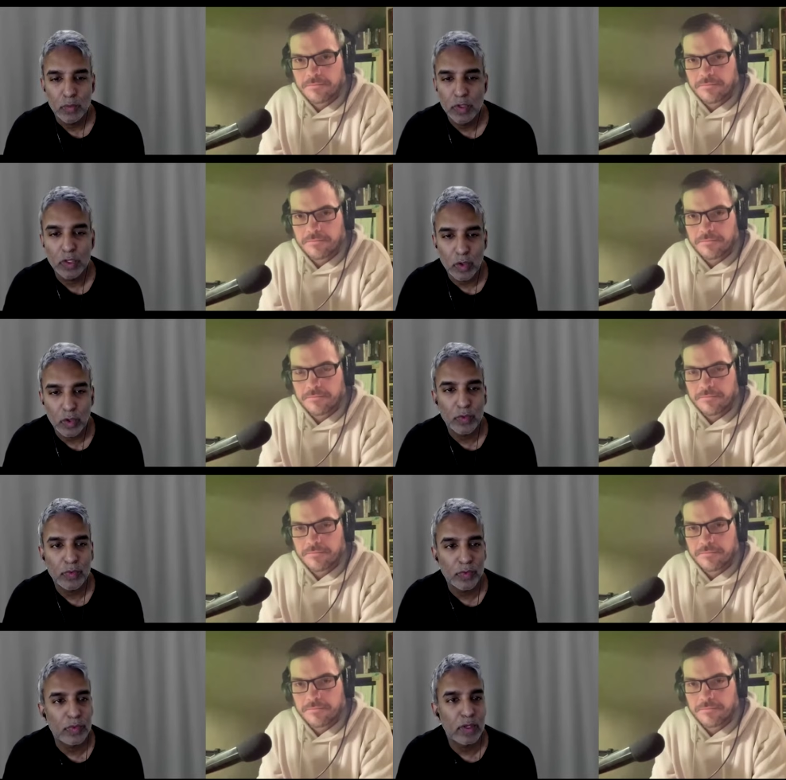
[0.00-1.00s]
Speaker 1: we'll go
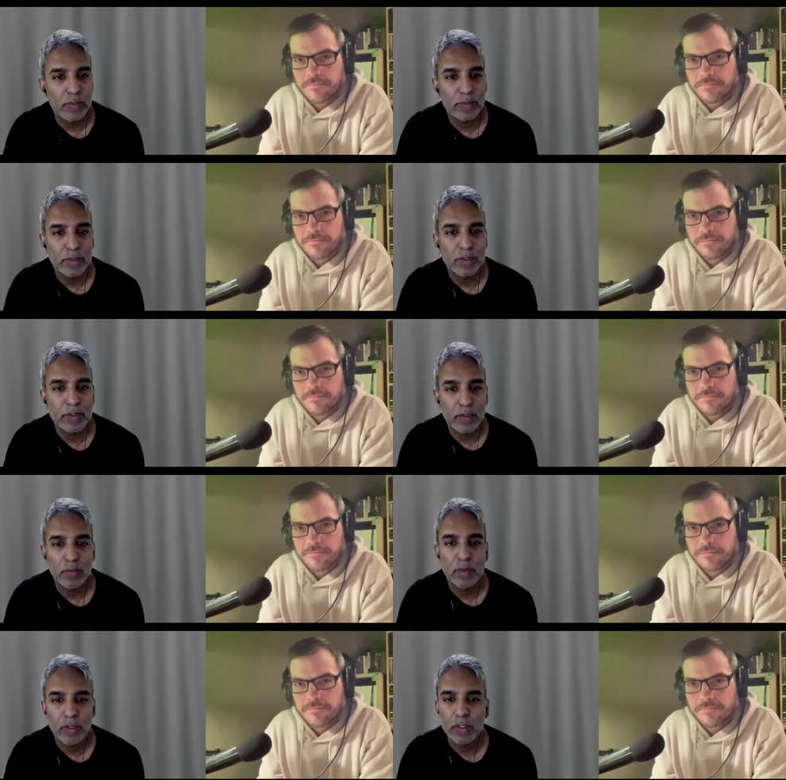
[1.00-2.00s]
through the numbers
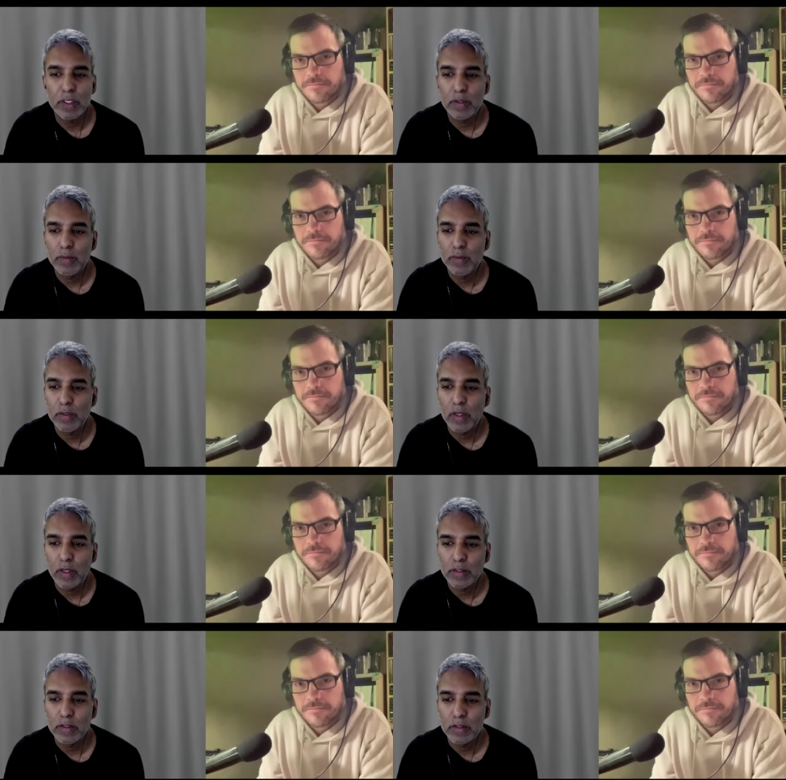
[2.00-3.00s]
and we'll look at the
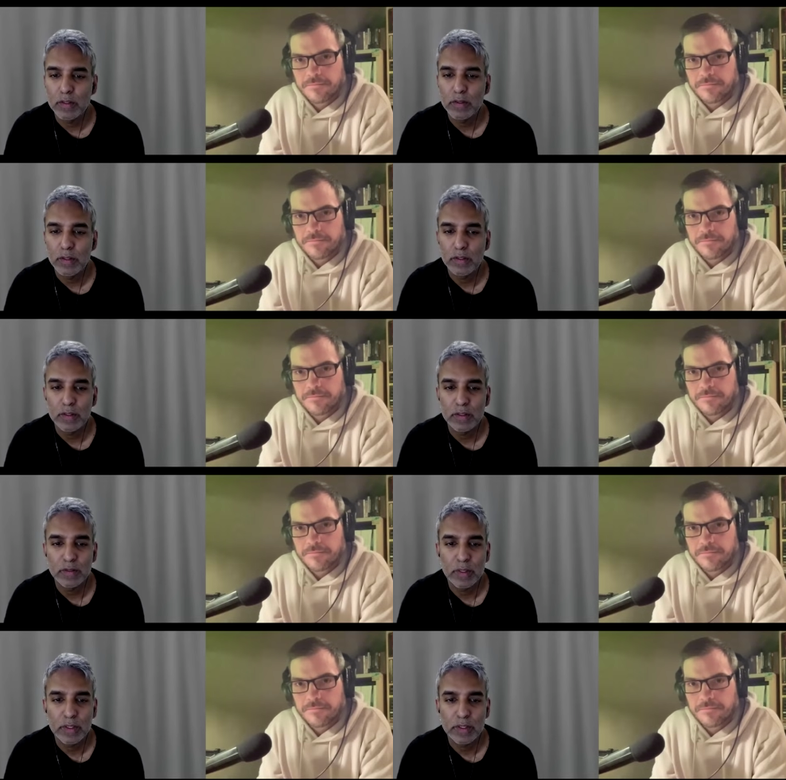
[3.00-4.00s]
losses that the
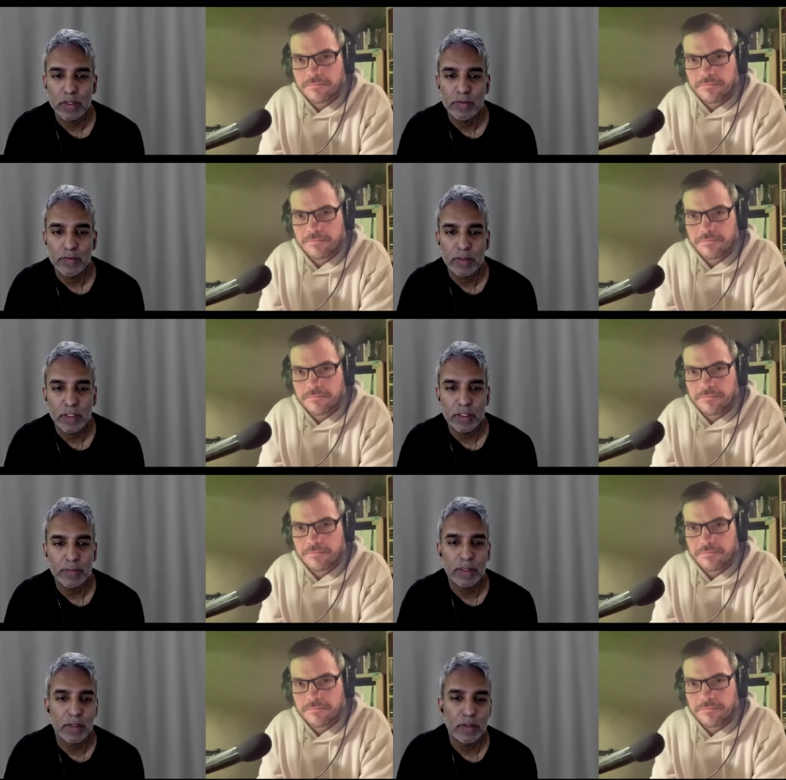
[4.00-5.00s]
Israelis have
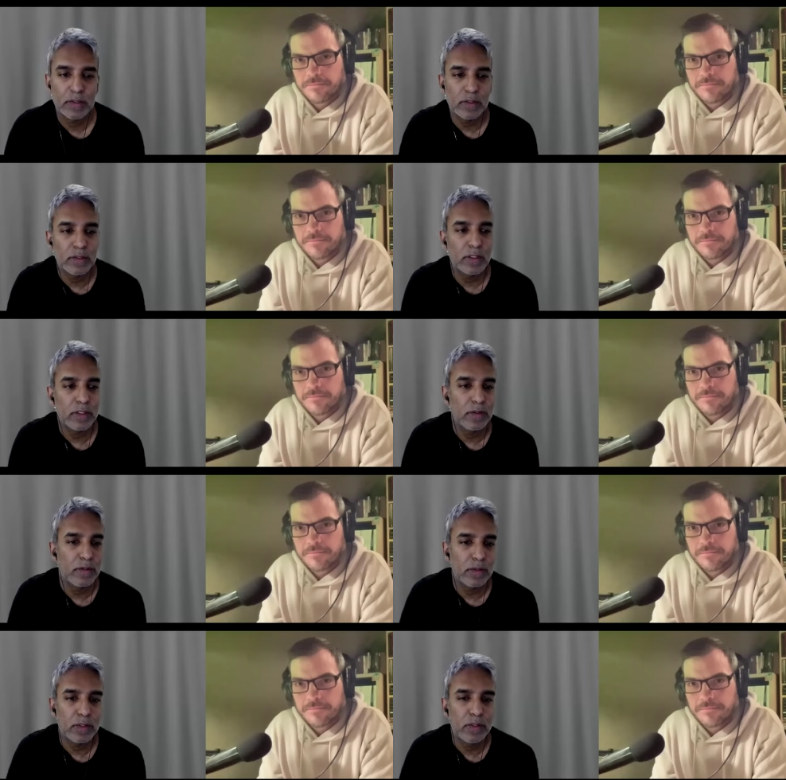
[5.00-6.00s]
experienced in Zaytun
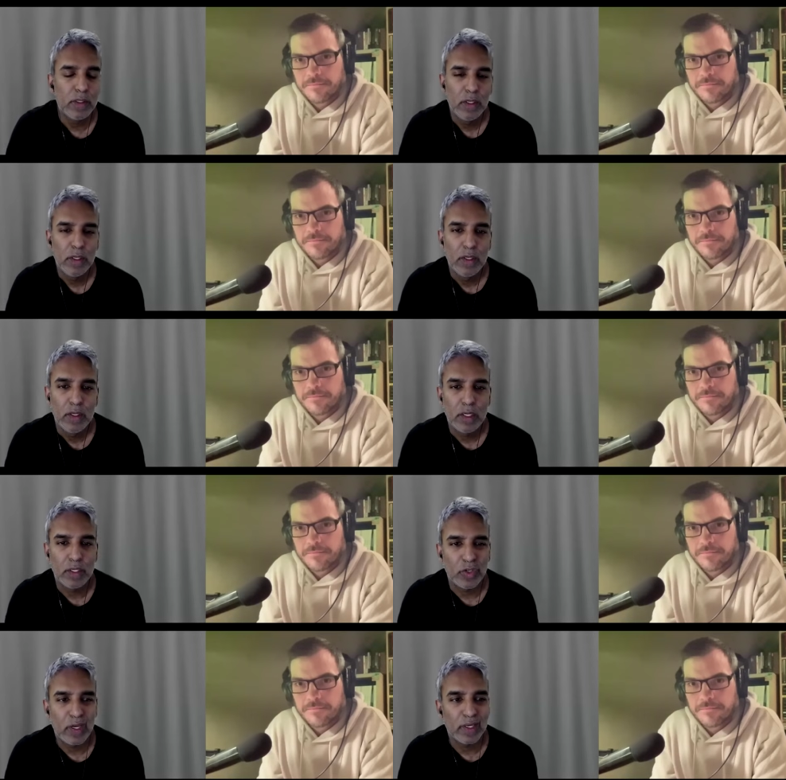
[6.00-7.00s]
and,
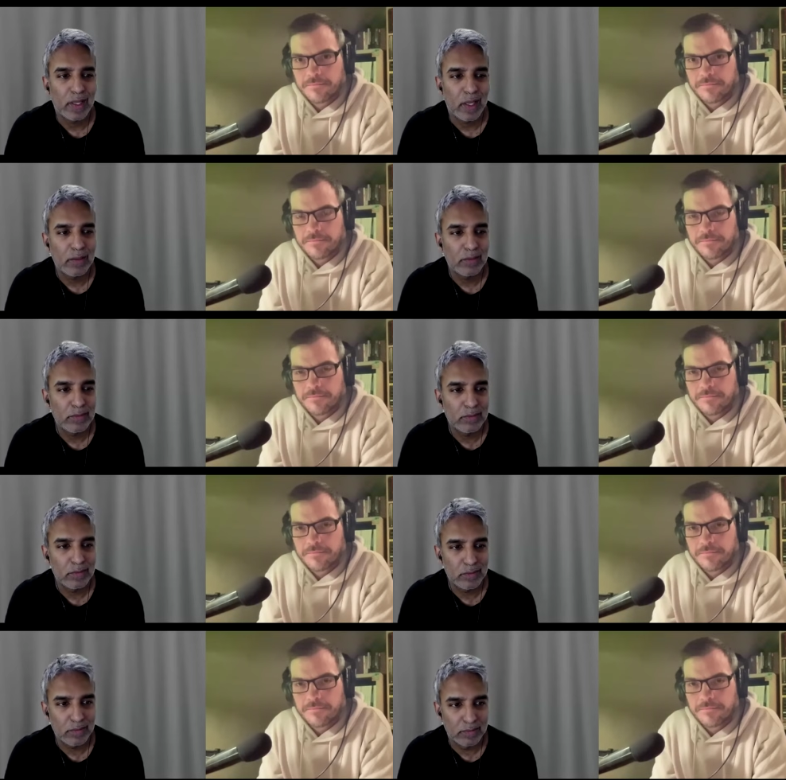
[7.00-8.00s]
and try to get
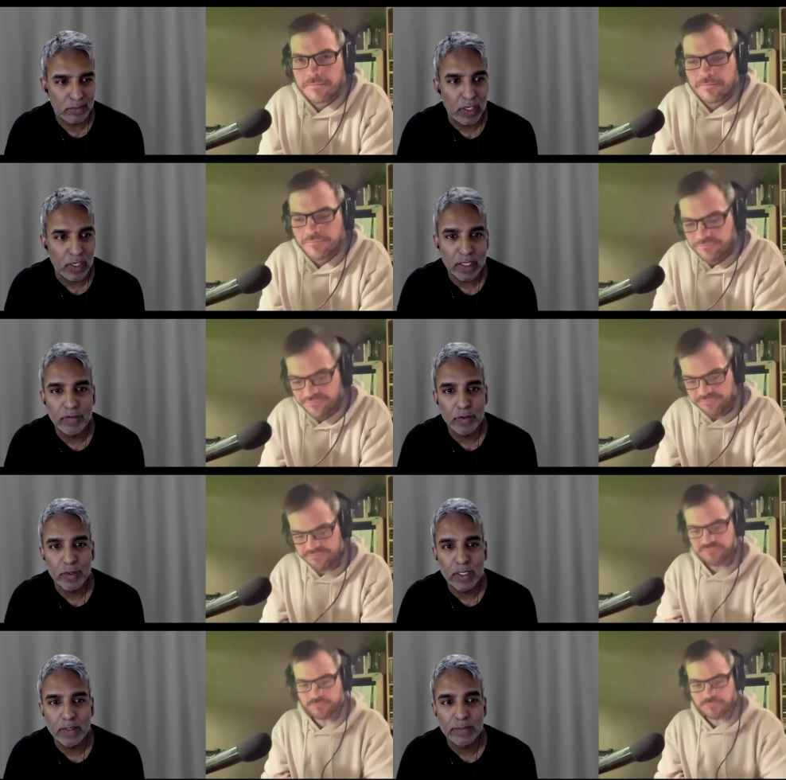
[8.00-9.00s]
try to give you
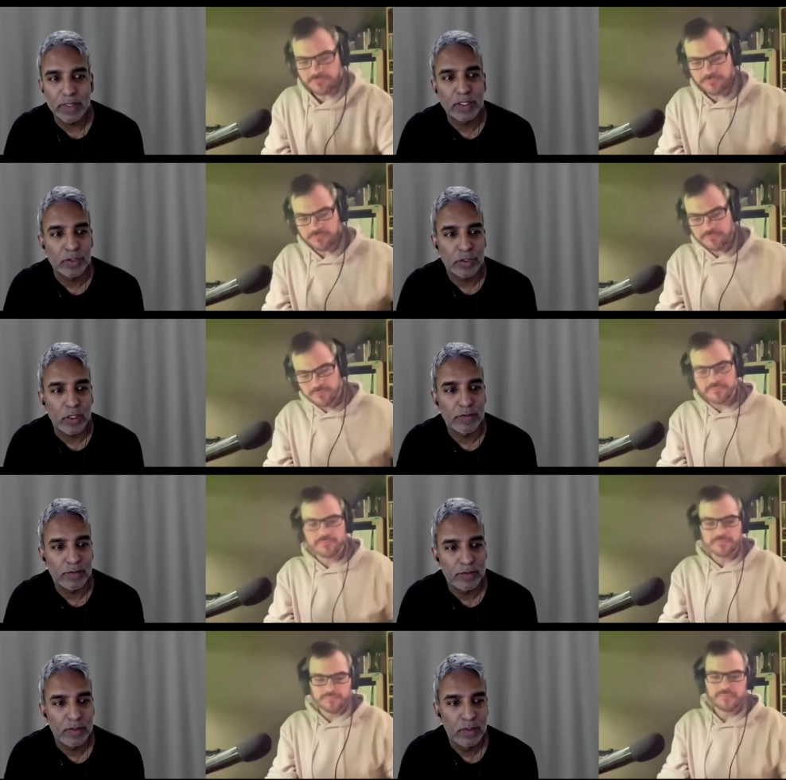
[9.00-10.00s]
guys a picture
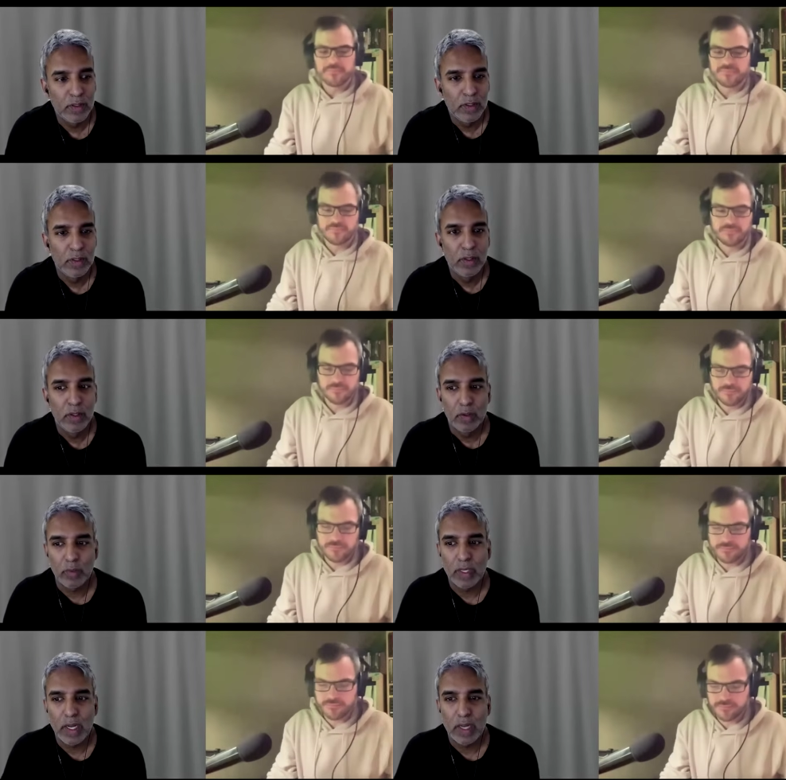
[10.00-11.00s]
of
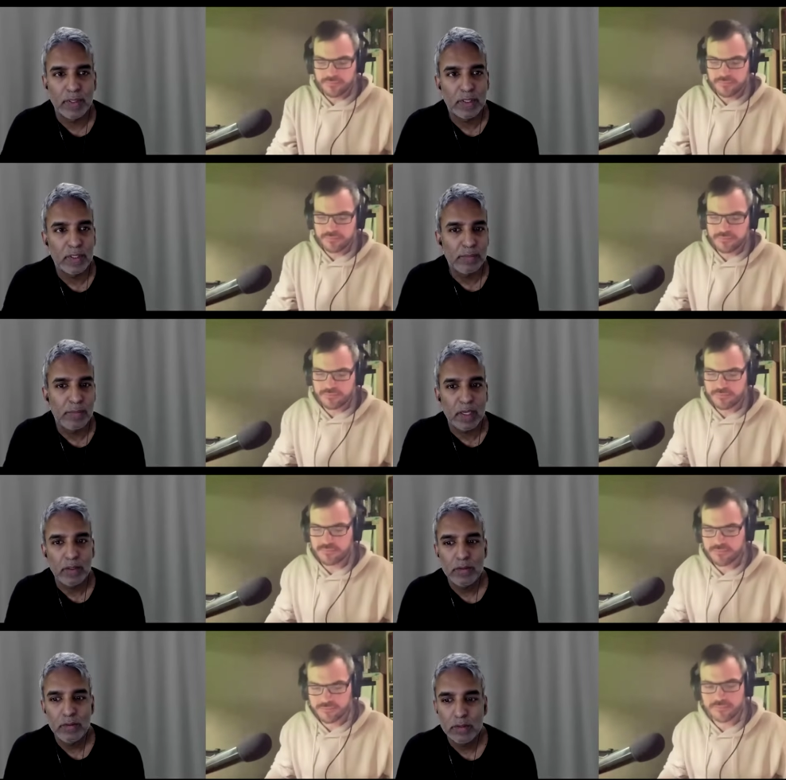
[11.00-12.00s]
what happened in this
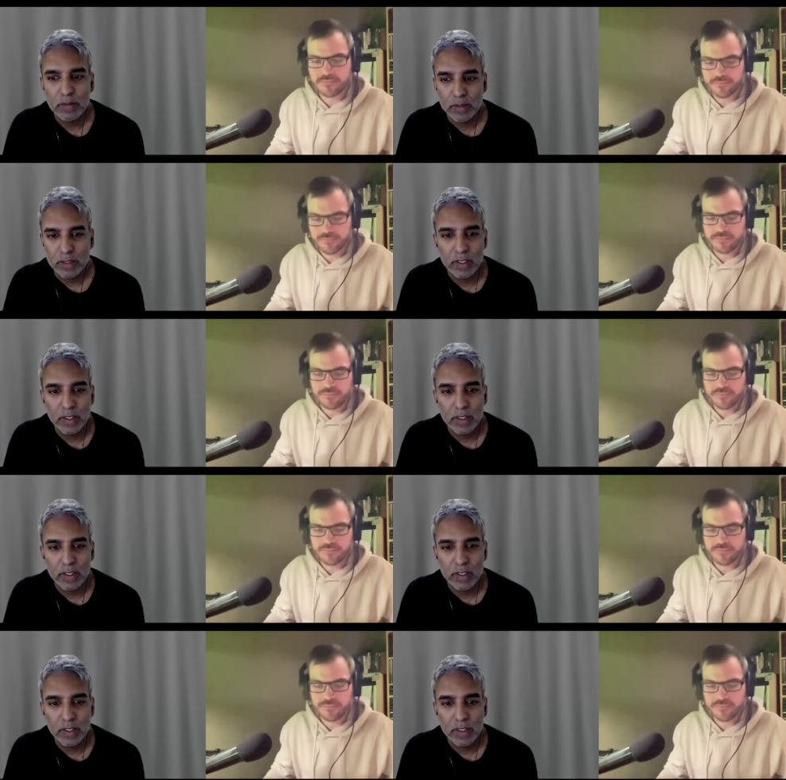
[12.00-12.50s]
battle because I